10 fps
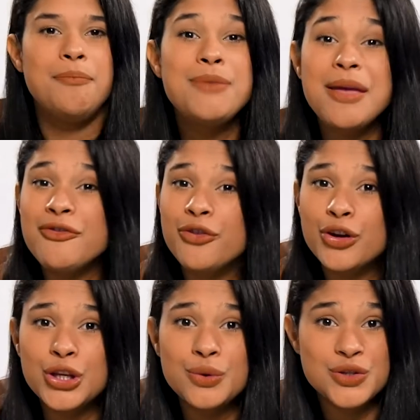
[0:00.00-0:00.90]
Maybe
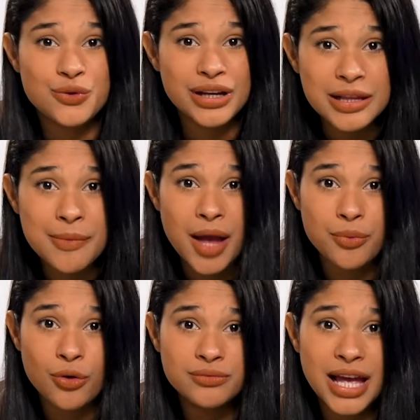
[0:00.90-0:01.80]
for you it's reading the
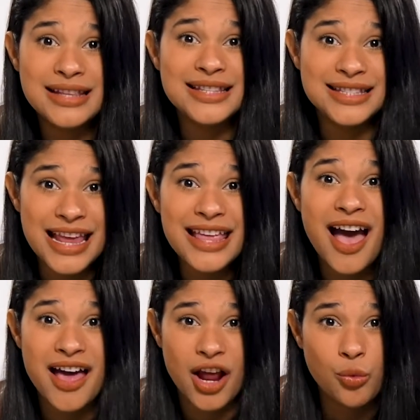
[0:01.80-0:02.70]
Bible and seeing
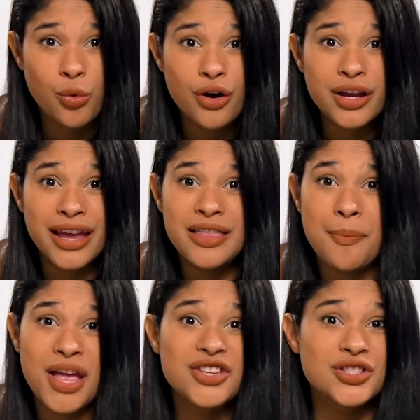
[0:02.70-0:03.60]
God at work in
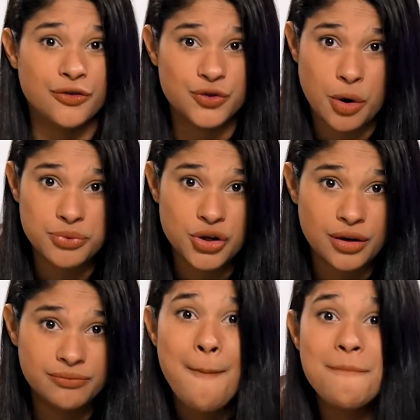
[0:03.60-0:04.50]
the pages of
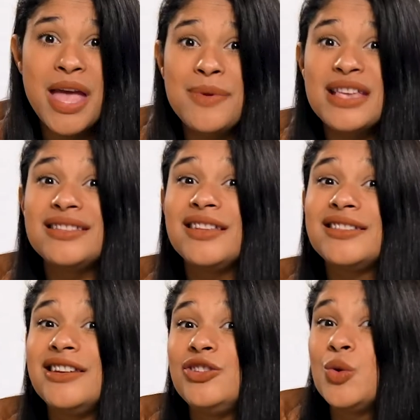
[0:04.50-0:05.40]
scripture. Maybe it's
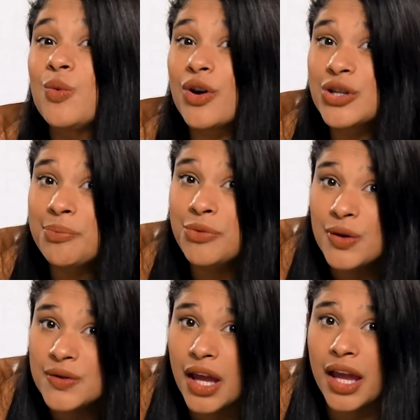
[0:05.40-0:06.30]
listening to worship
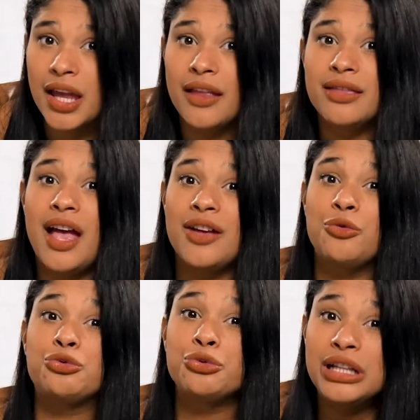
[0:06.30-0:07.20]
music that
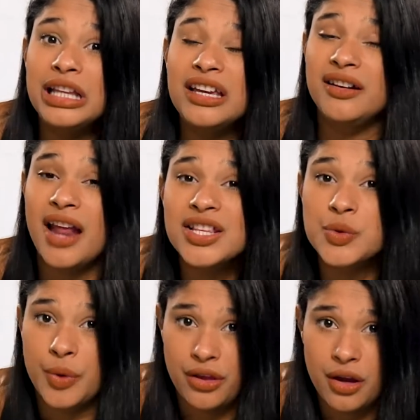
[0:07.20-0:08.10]
really
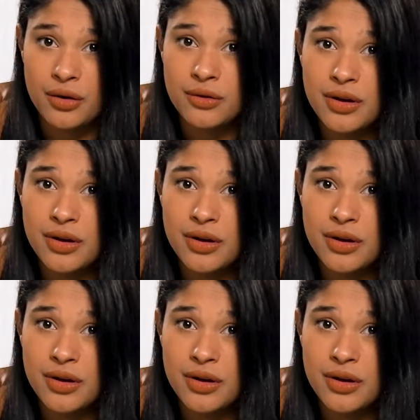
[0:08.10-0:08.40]
connects with you.